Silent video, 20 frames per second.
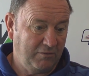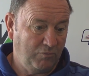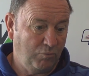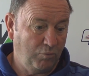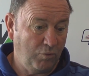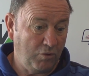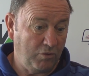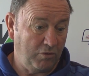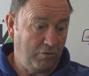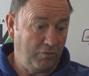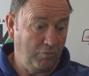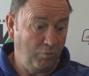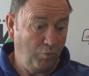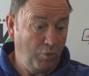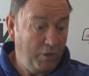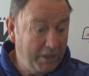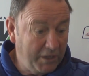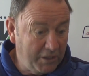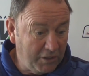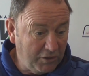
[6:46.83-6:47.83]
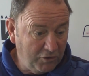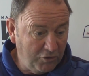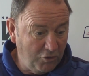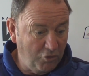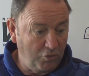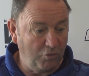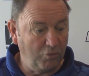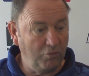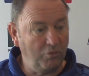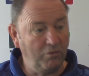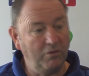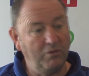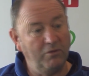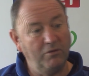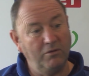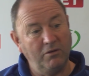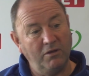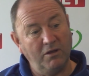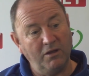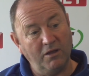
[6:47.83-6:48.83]
what we can do
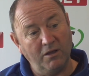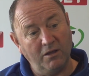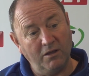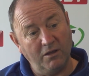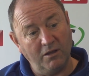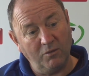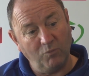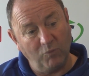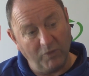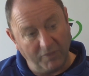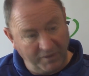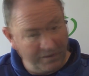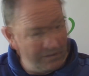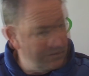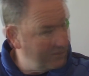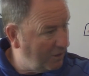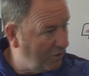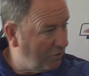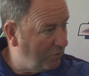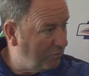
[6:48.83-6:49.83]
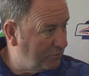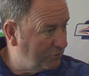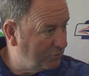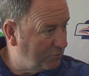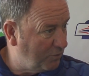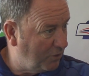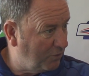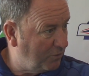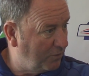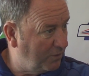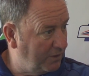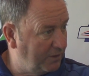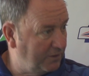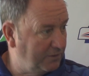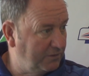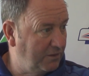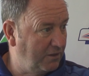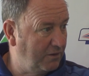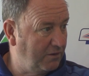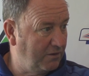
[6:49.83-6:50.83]
with his help as well.
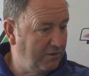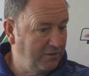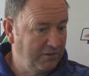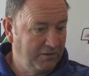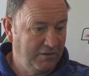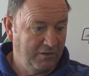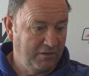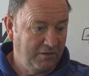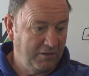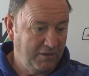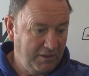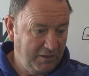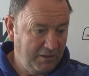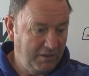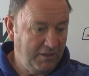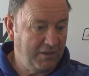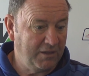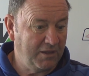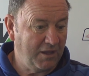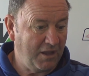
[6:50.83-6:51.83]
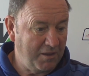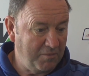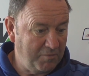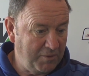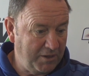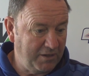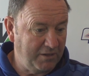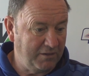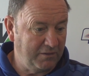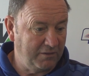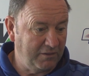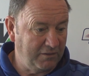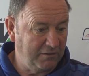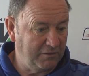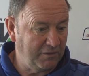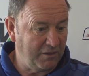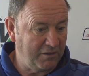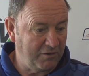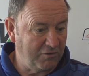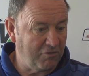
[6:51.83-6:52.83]
And he came in
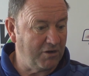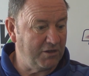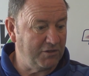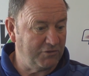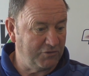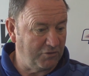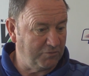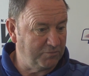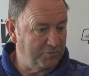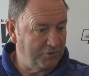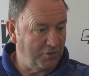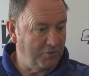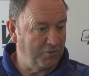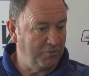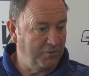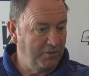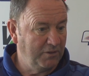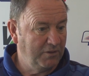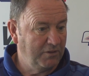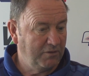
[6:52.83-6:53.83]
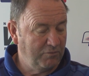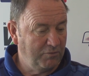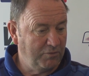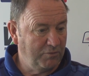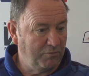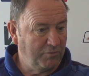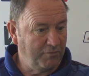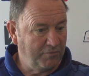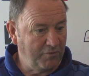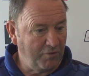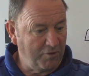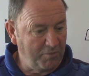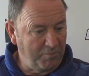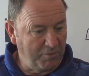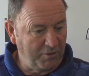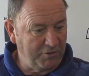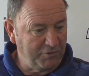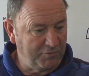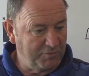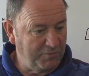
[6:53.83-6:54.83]
and done a great job. So we're very
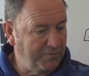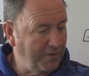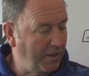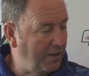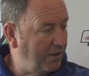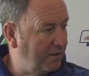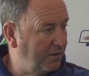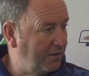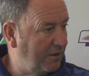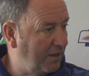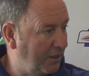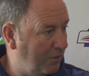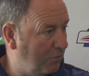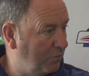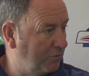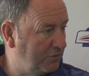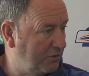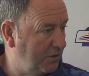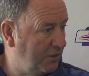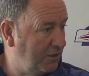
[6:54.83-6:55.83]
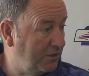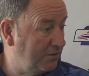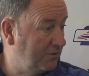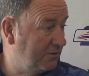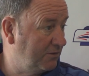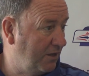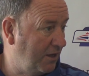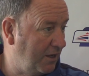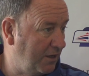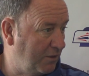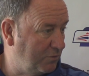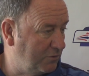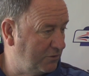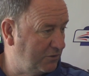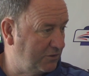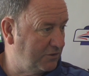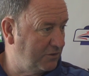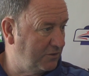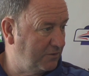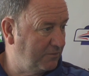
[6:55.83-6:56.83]
pleased with that his
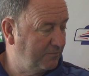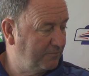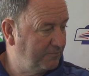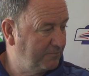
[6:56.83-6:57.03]
acquisition.